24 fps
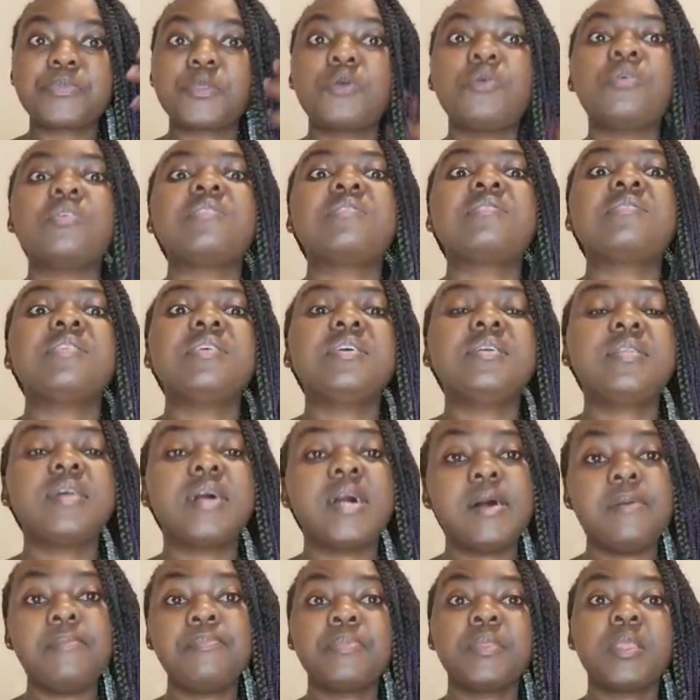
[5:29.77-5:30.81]

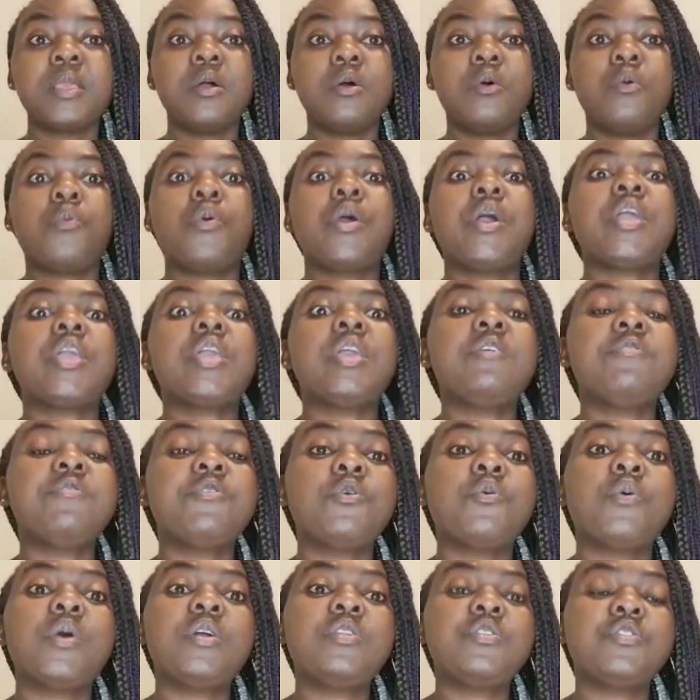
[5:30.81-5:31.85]
consider if
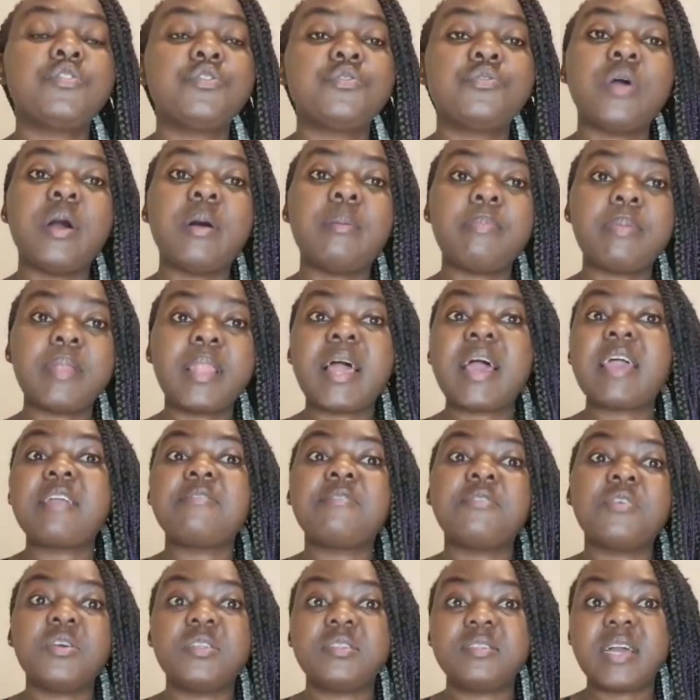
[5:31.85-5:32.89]
you want to apply
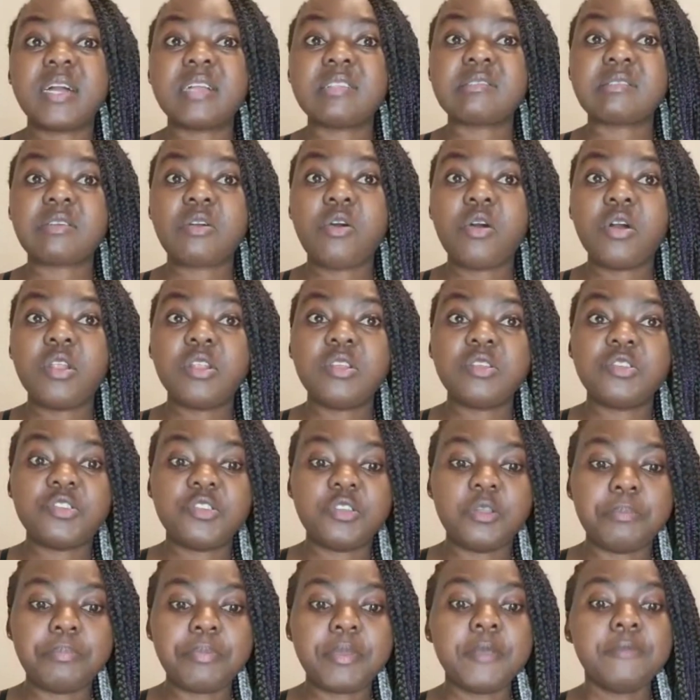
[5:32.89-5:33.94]
for a DAAD
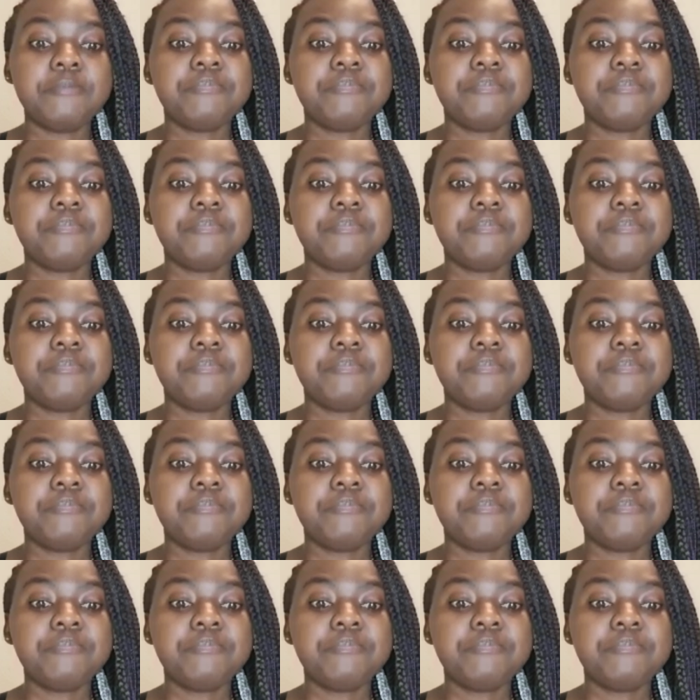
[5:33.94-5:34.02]
scholarship.